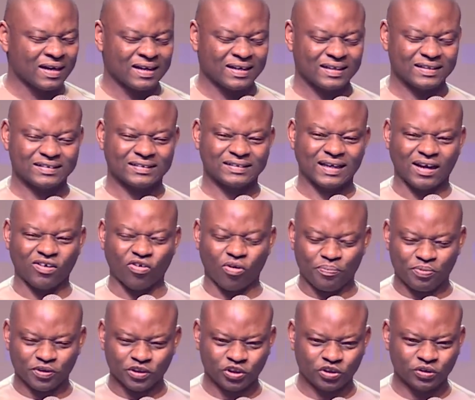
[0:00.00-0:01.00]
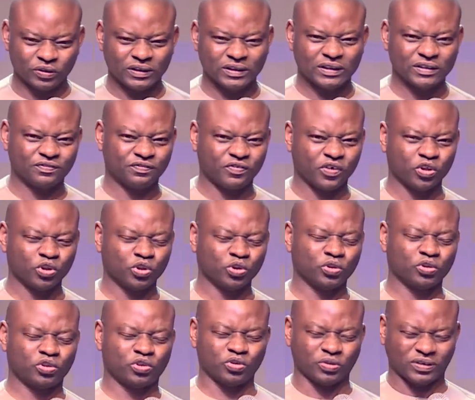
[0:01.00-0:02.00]
It's an opportunity for
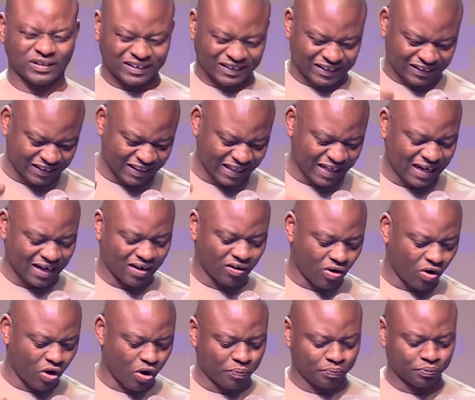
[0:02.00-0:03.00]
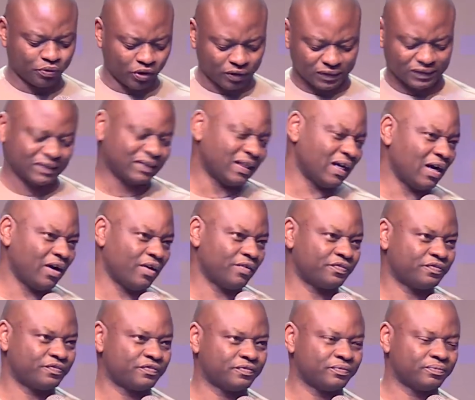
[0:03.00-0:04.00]
you to stir up
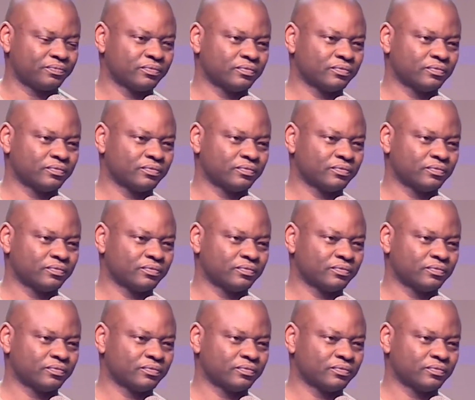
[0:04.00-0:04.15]
yourself.